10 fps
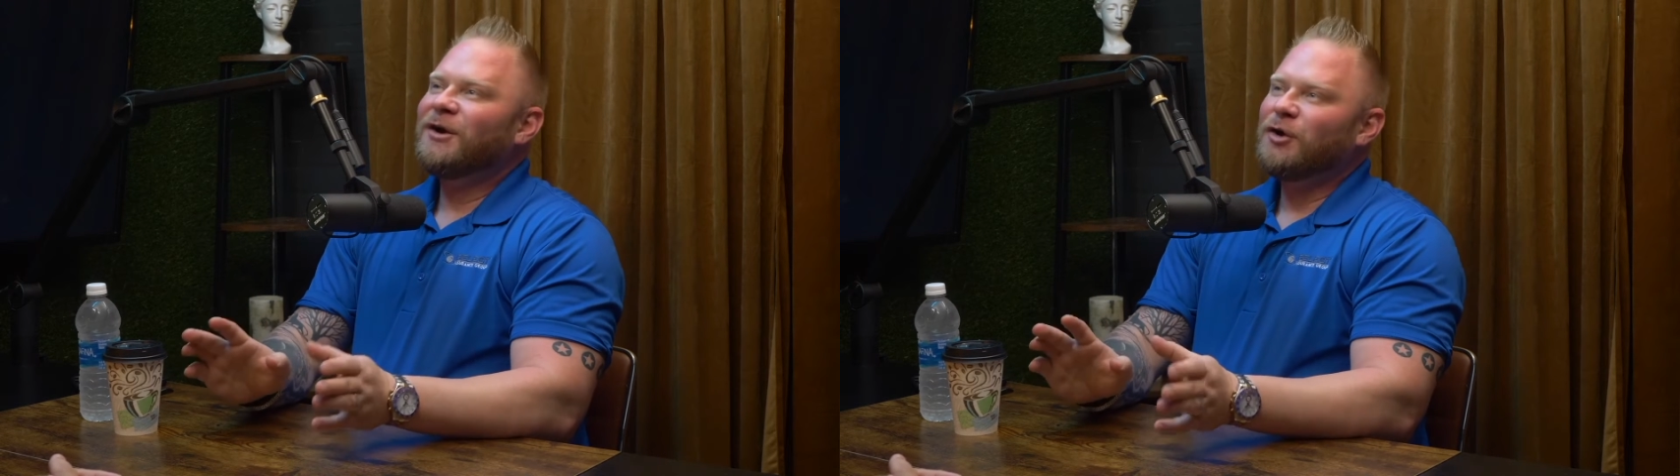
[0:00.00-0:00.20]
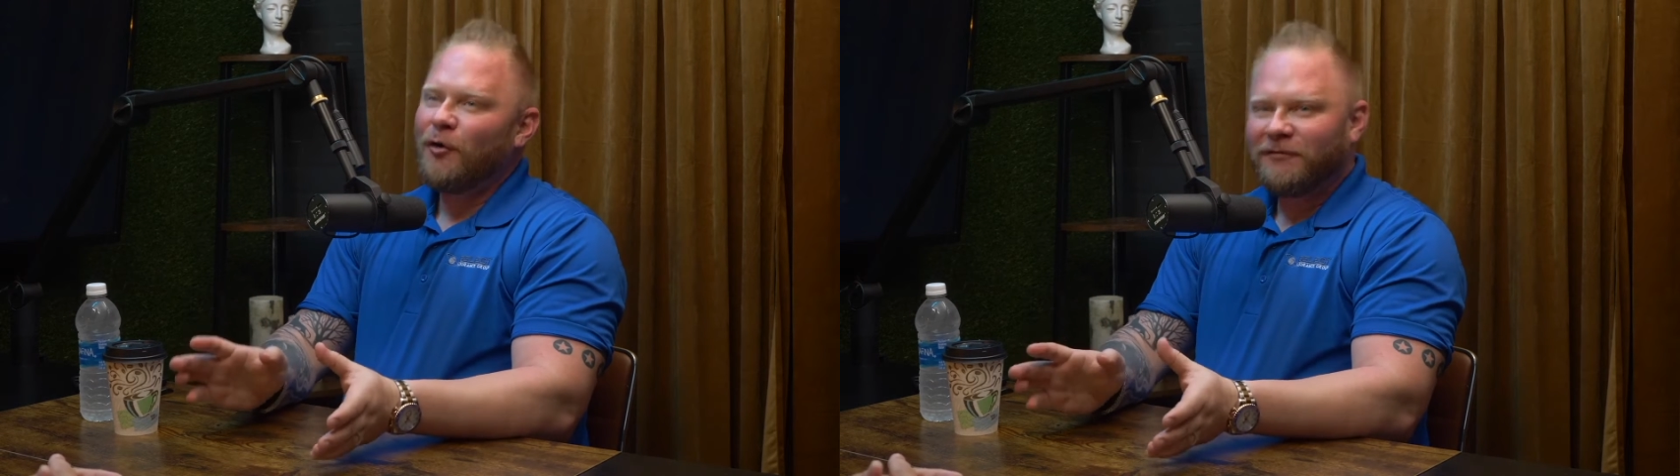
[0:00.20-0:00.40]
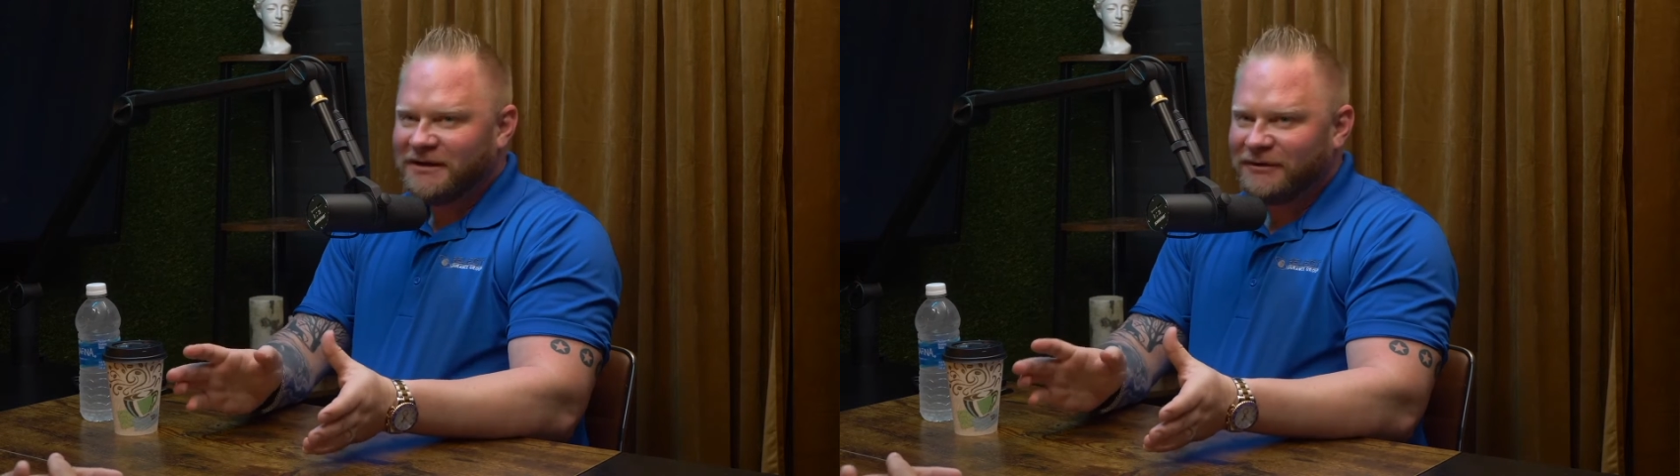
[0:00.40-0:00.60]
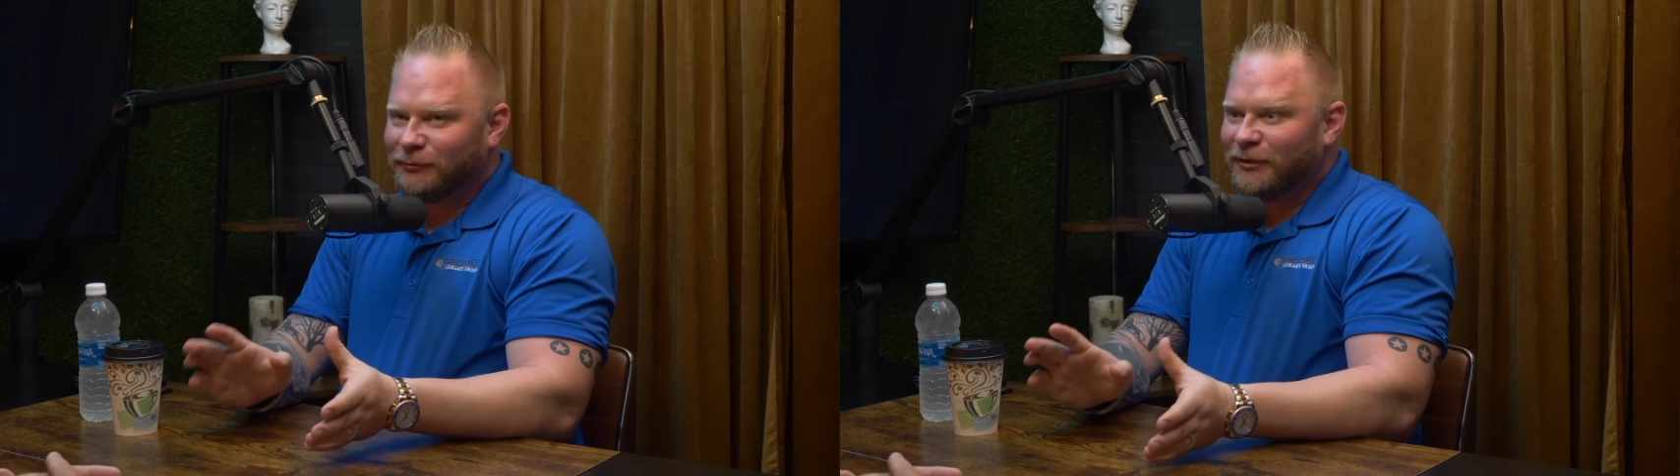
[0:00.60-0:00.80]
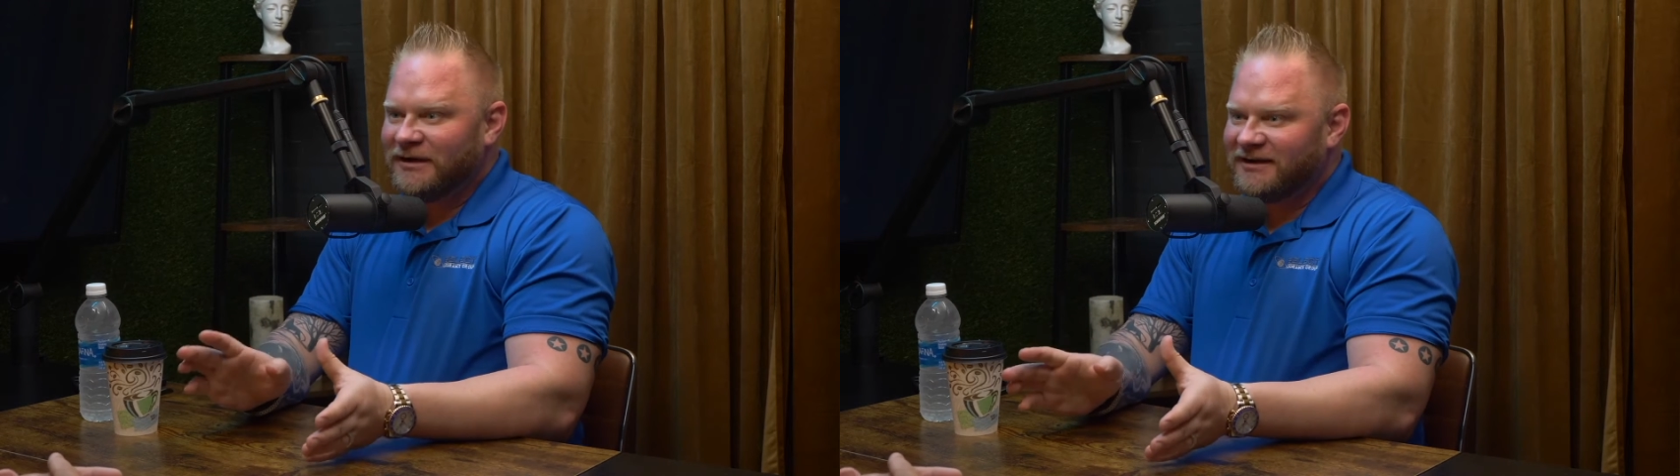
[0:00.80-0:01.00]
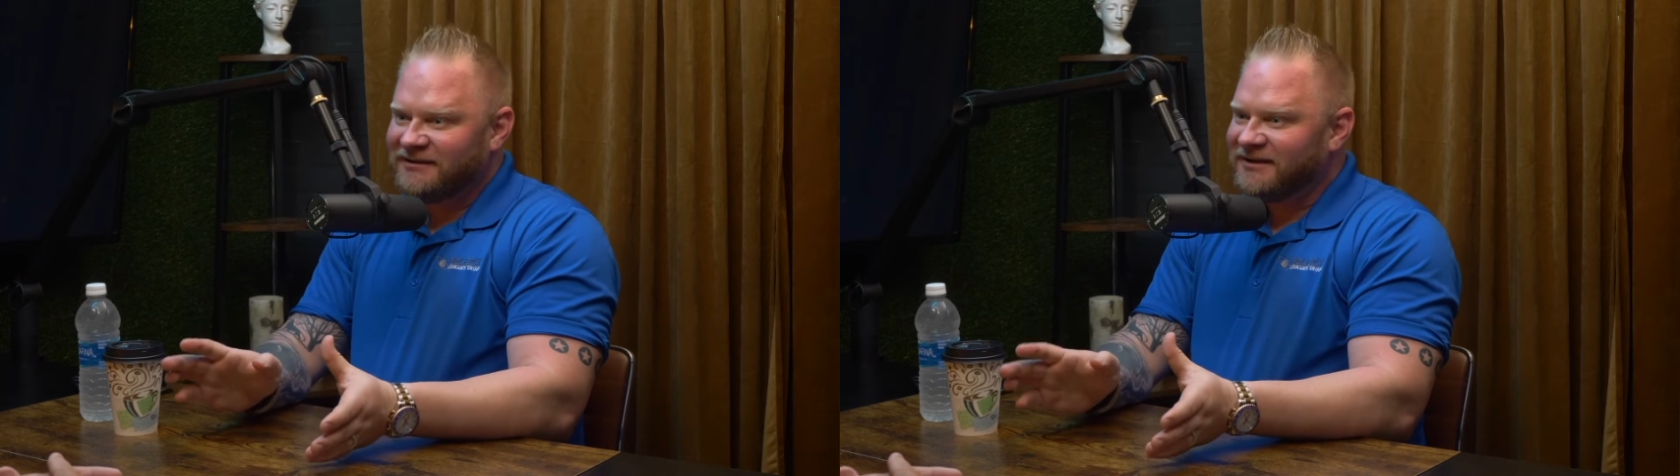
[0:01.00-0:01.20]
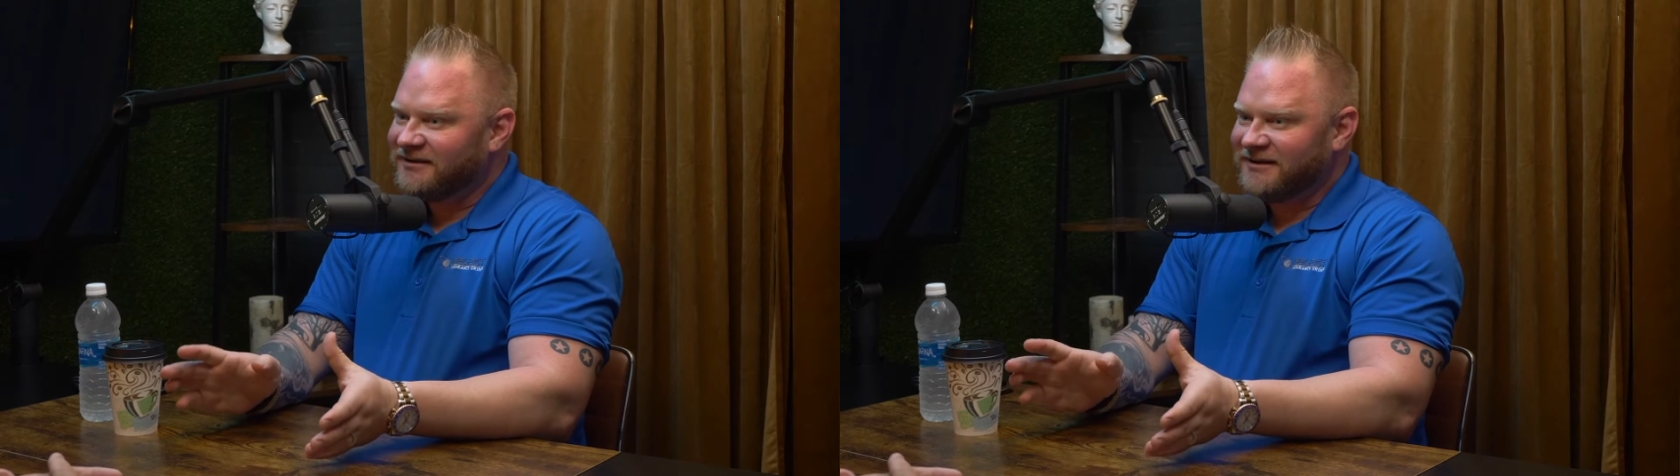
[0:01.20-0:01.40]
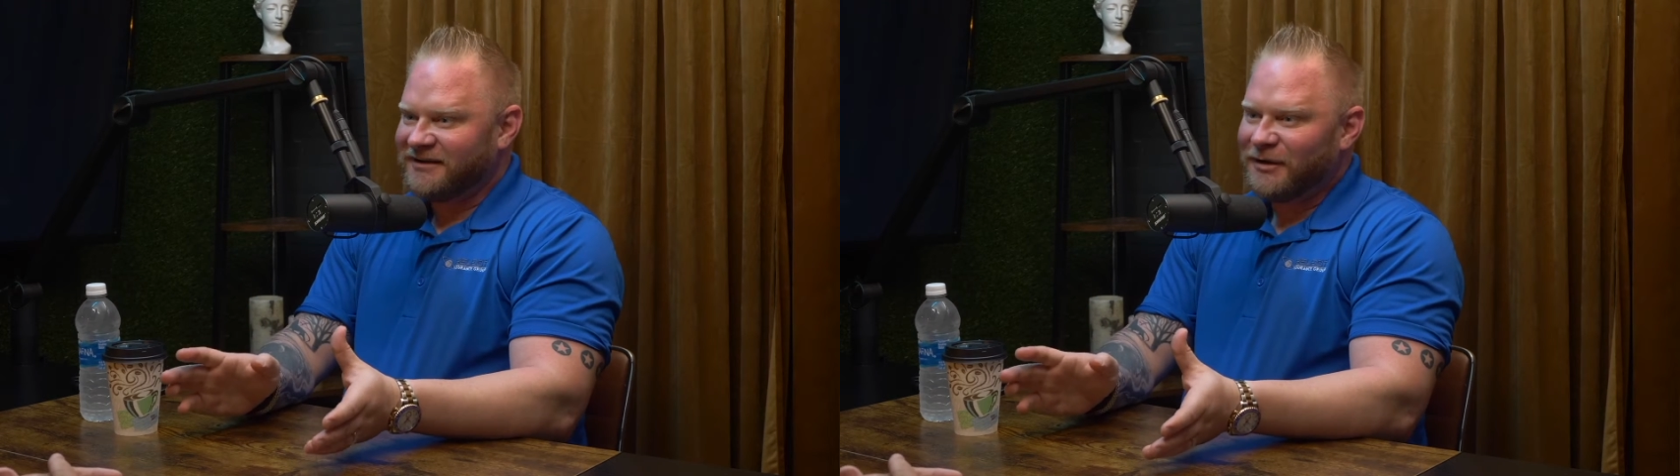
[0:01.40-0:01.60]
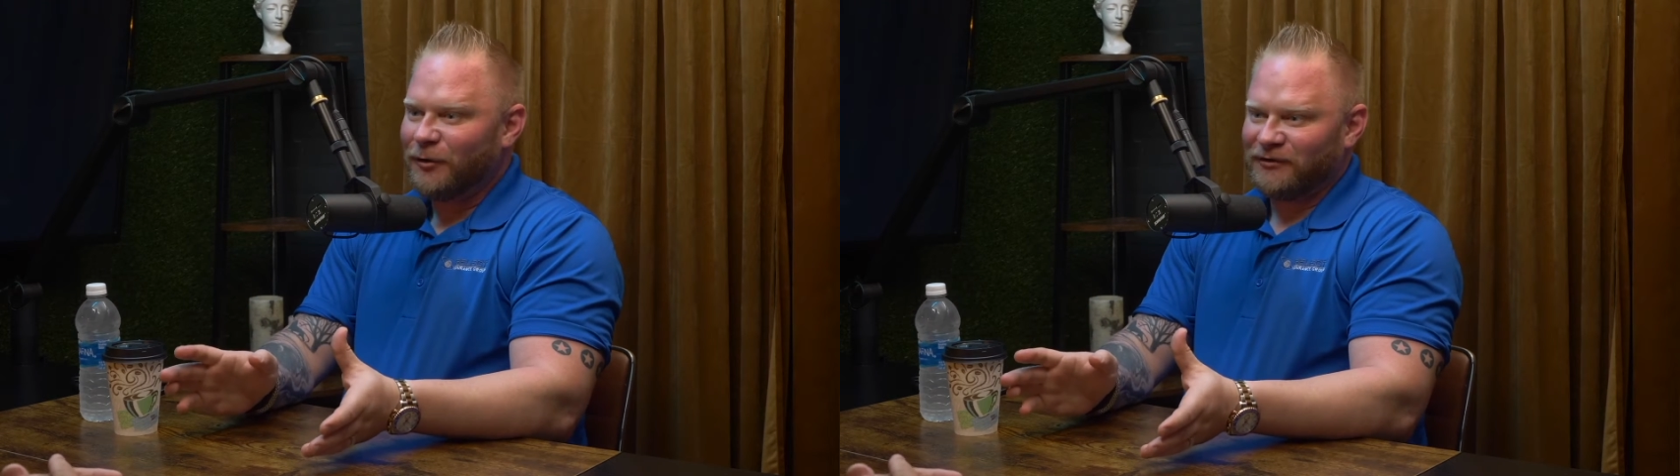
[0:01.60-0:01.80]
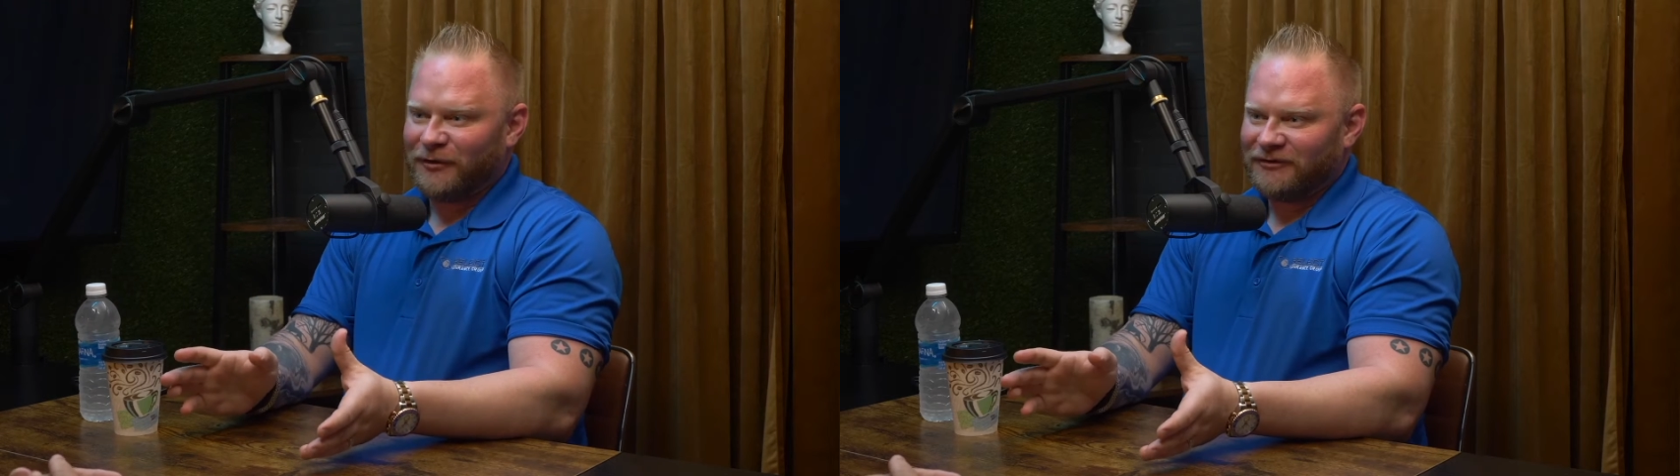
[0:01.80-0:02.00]
COVID didn't really exist at the
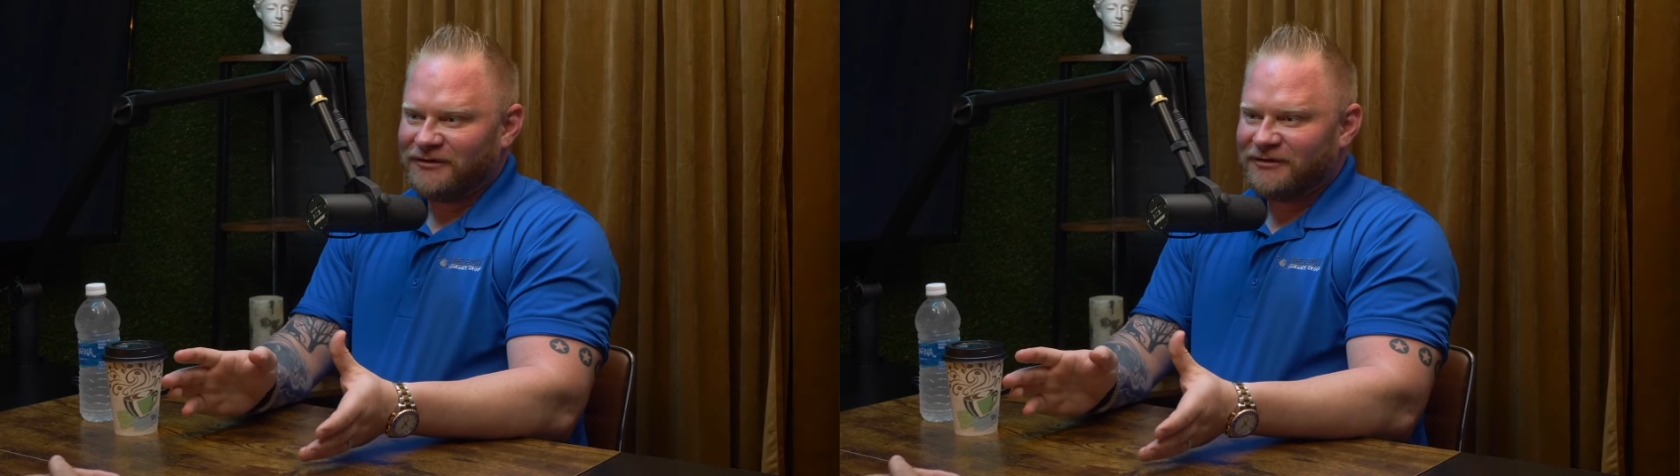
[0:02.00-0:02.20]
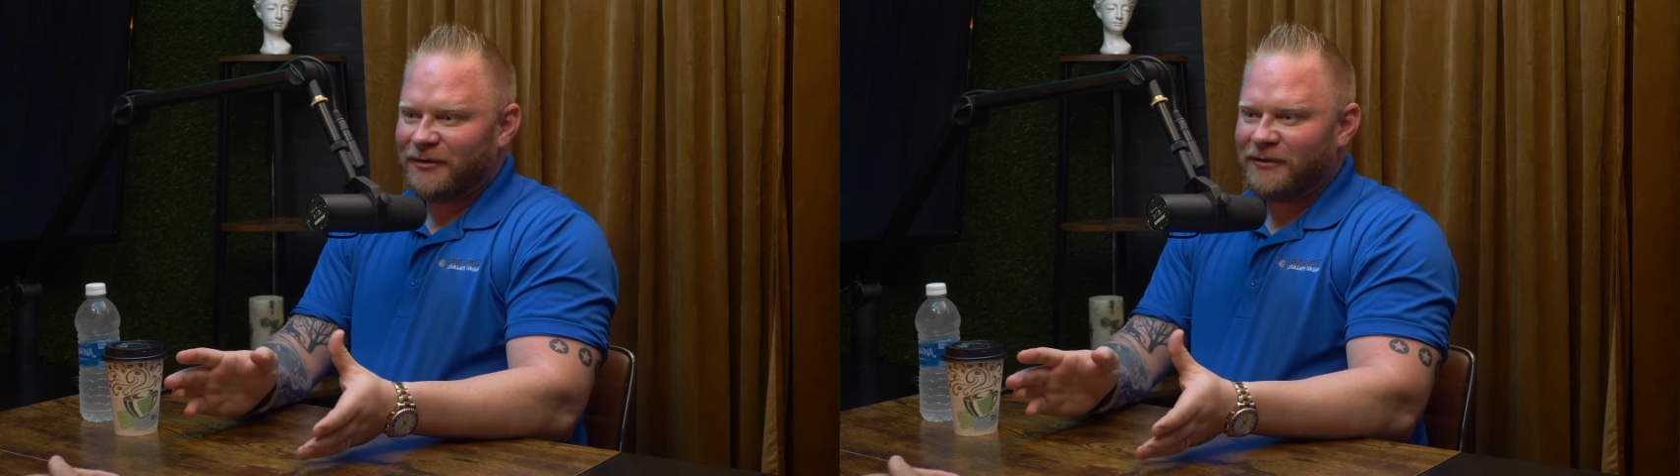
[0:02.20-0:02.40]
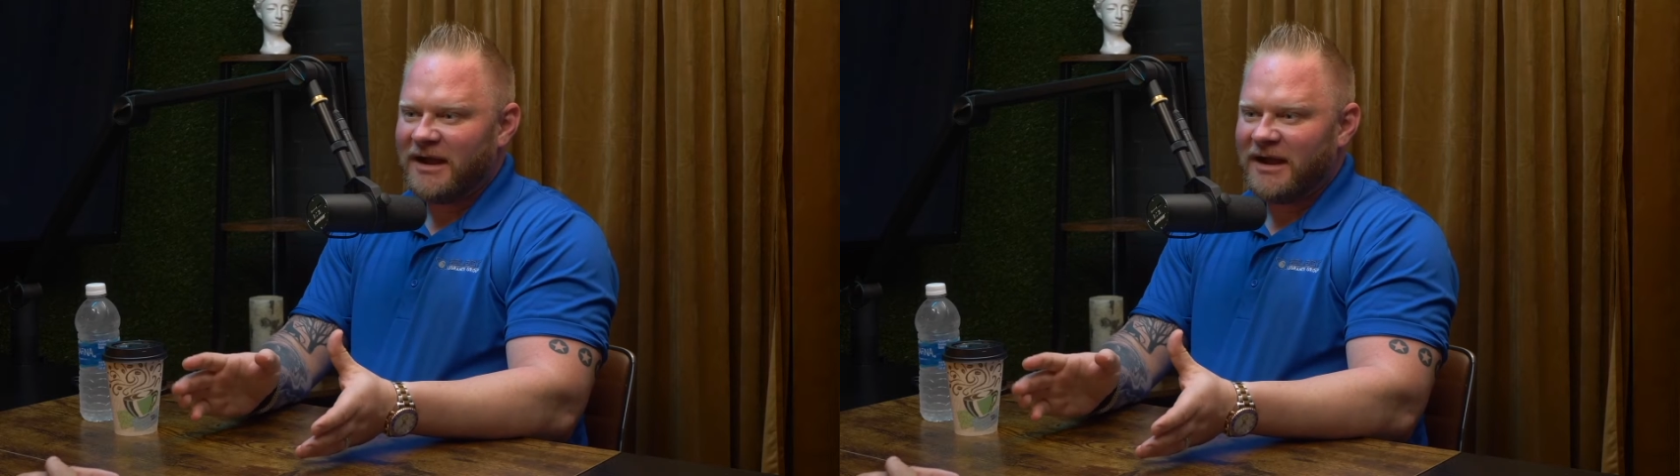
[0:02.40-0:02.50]
Ozarks. Okay.